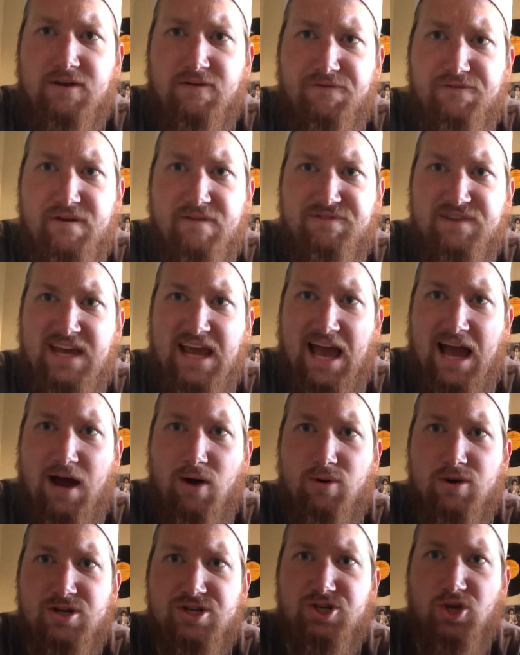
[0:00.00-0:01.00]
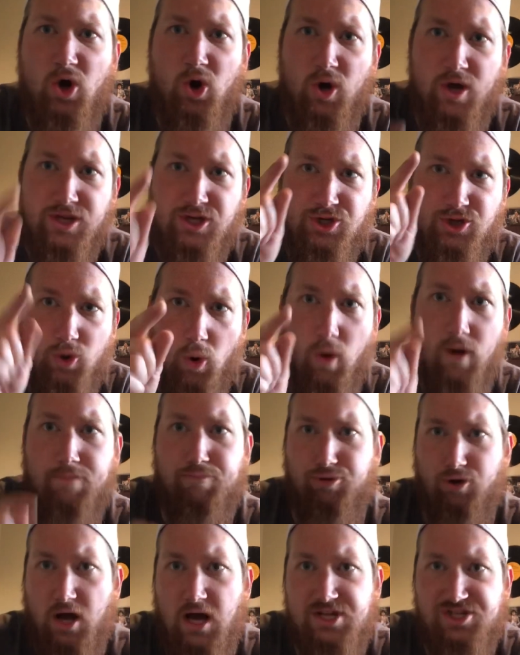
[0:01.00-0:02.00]
to 50 hours on your
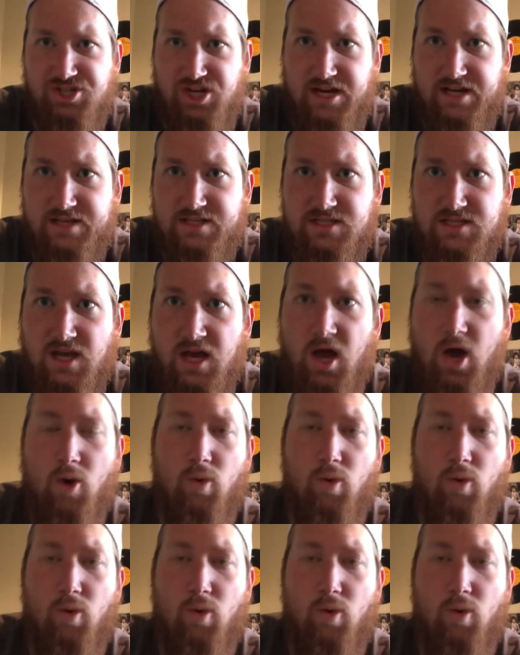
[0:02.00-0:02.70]
projects